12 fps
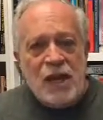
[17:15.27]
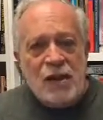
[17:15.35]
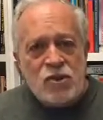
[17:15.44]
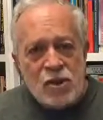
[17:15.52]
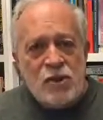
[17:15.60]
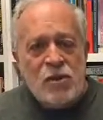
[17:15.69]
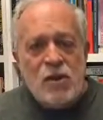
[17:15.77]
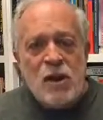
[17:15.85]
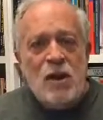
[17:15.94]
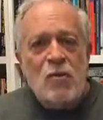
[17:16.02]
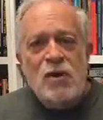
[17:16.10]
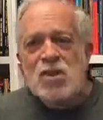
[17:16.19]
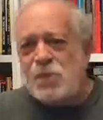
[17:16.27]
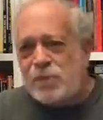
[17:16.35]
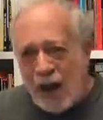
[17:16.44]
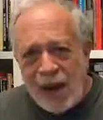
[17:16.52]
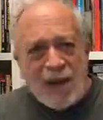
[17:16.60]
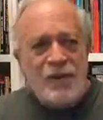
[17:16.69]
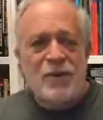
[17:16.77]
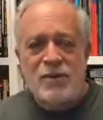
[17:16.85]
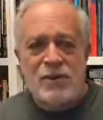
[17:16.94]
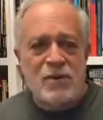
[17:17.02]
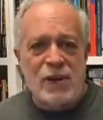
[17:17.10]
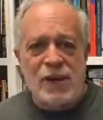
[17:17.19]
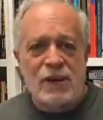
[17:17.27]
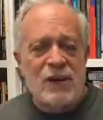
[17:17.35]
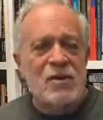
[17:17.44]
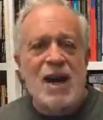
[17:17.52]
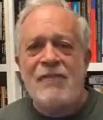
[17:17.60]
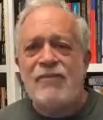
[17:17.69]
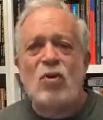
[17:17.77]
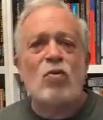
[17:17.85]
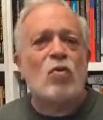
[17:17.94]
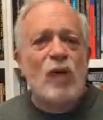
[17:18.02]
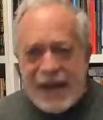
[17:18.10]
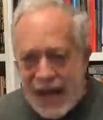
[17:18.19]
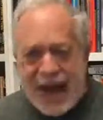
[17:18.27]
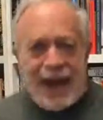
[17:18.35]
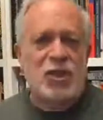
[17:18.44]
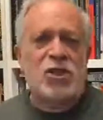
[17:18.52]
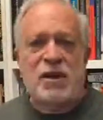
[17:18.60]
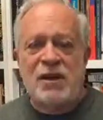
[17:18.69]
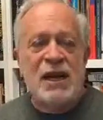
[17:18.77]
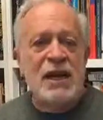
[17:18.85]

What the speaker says: to respond to it. The time for reaction